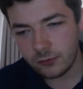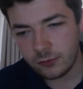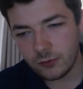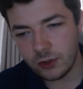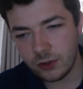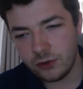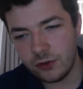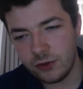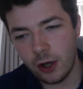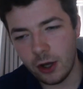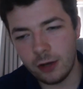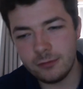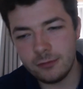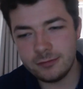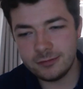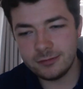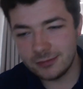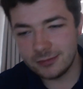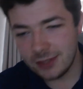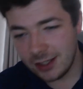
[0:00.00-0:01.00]
It's not.
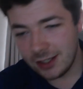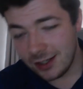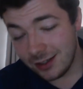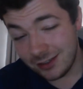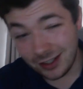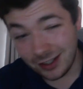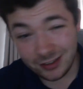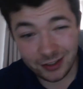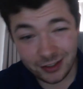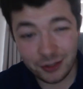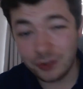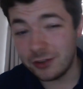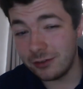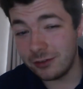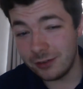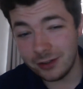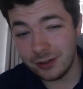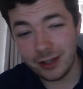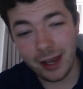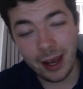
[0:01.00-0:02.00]
It's actually called a
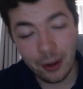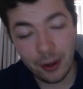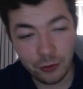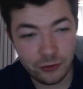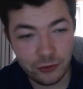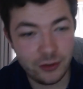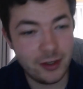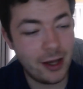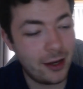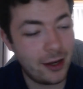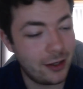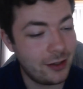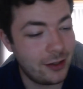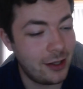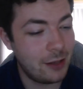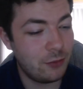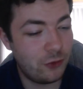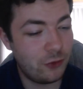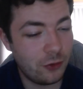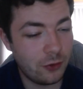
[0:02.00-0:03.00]
really L generic
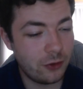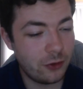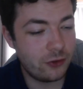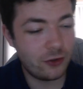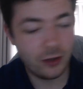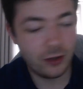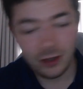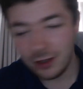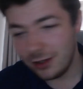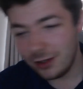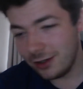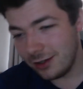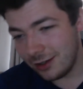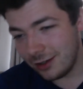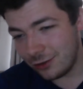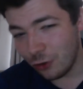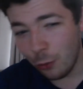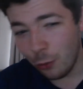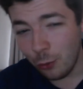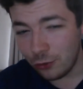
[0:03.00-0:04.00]
name, George.
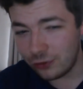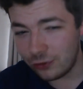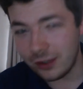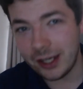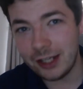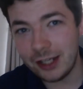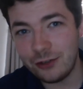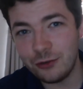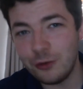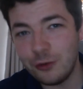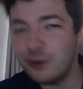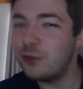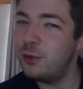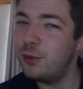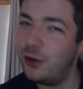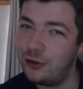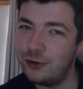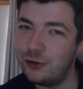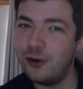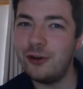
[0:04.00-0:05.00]
It's almost like George, but
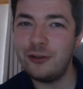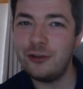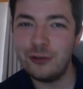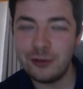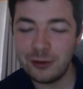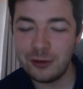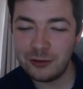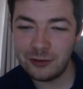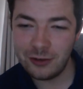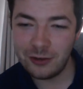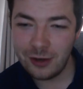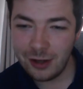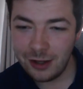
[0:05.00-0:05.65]
it's not George.